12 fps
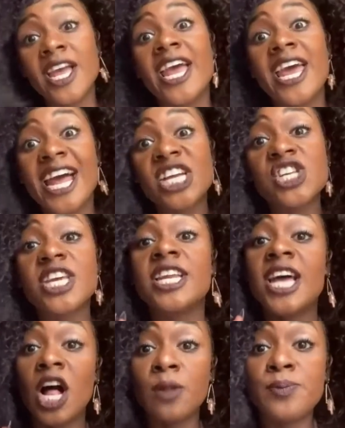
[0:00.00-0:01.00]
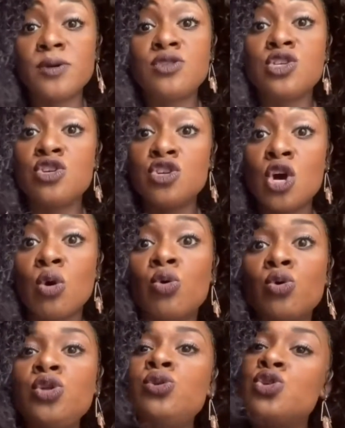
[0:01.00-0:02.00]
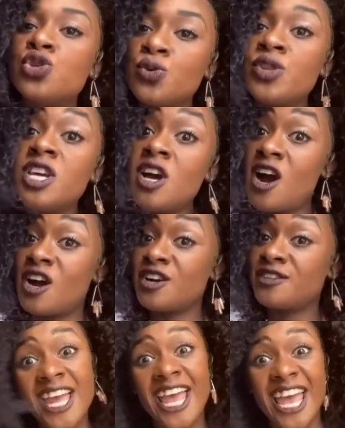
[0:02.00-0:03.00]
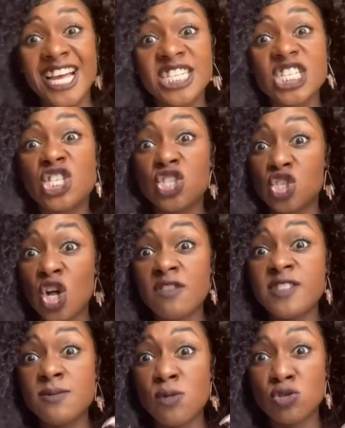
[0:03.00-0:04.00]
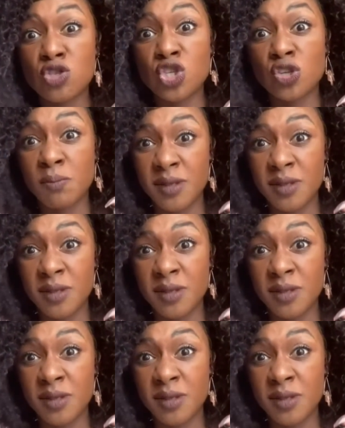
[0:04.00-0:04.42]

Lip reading: It actually can help you to know who you truly are, and it dissolves emotional